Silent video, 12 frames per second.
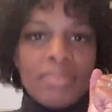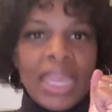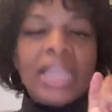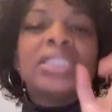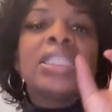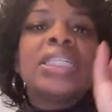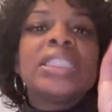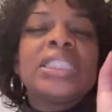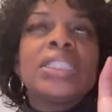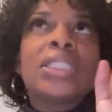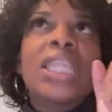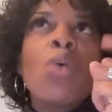Yeah.
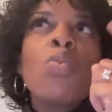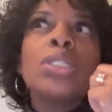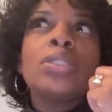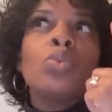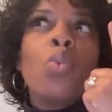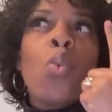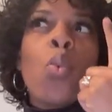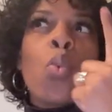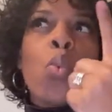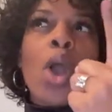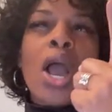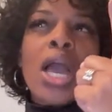There was
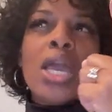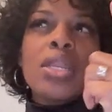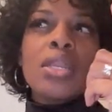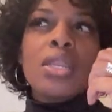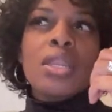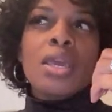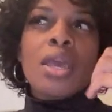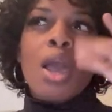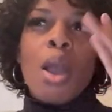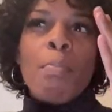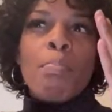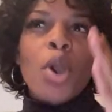one
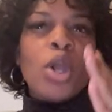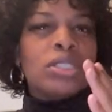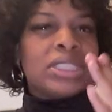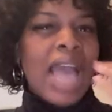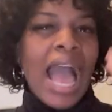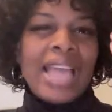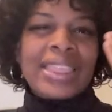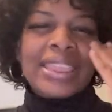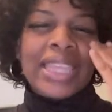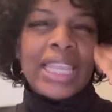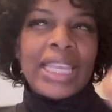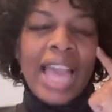person. I
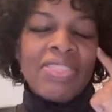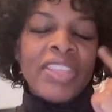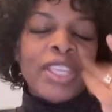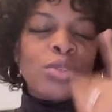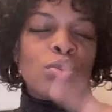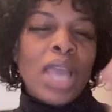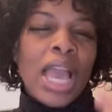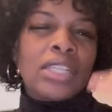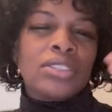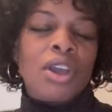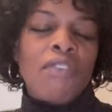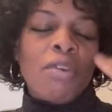think you
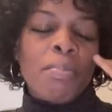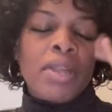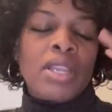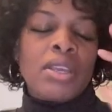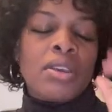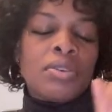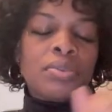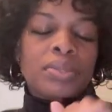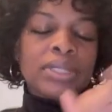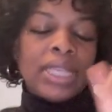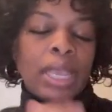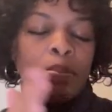guys are familiar
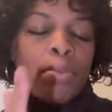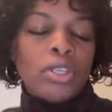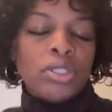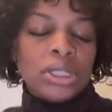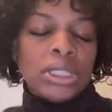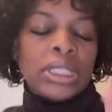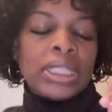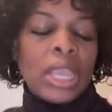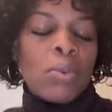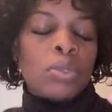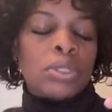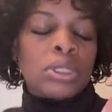with that person.
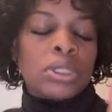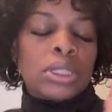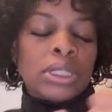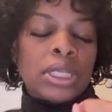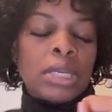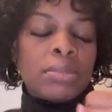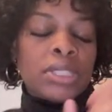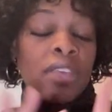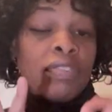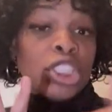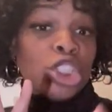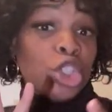They were
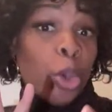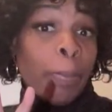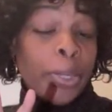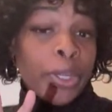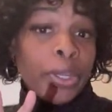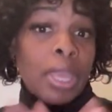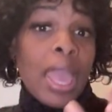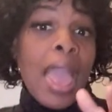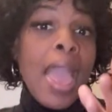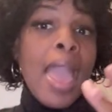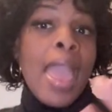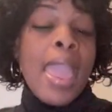himself an interpreter,
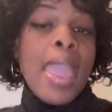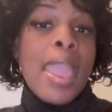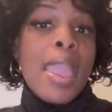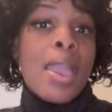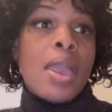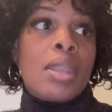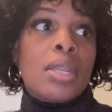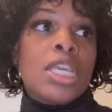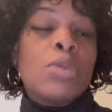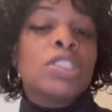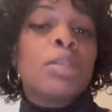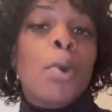and
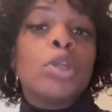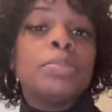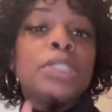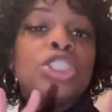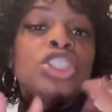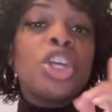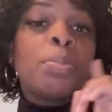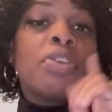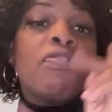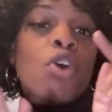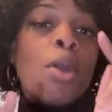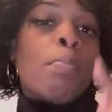he was supposed to be a
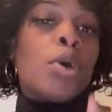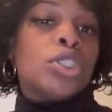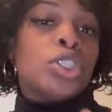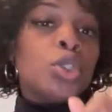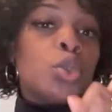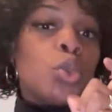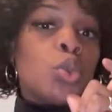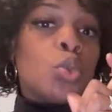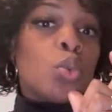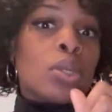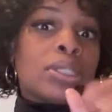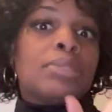interpreter for a person who
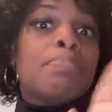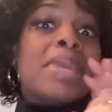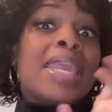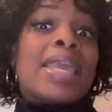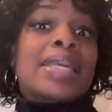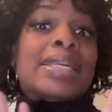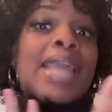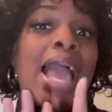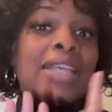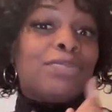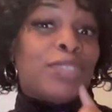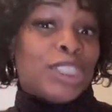was being
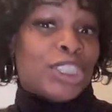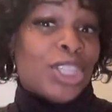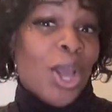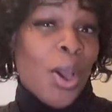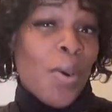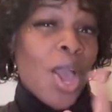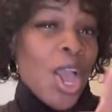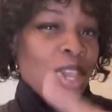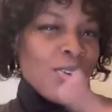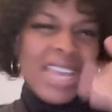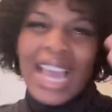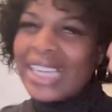cast for the show.
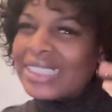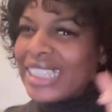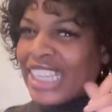You guys